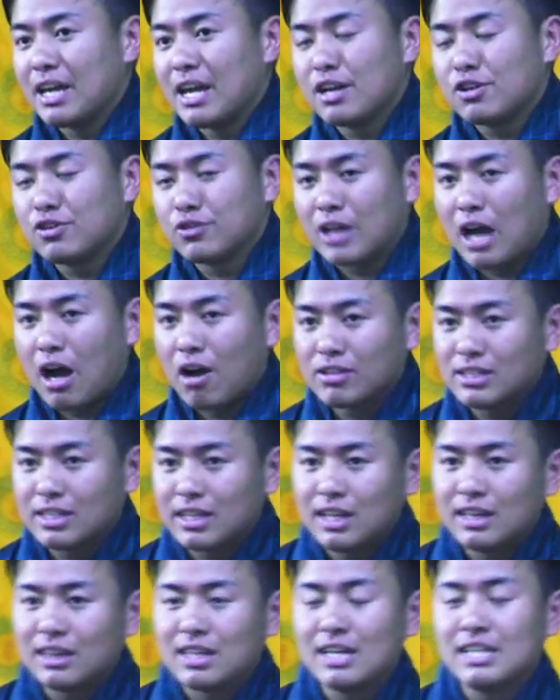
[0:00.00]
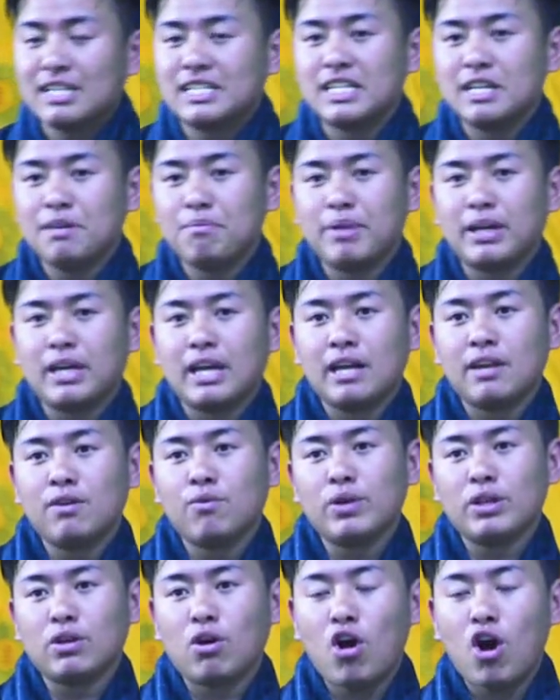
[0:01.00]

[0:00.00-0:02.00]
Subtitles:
year 2013 began with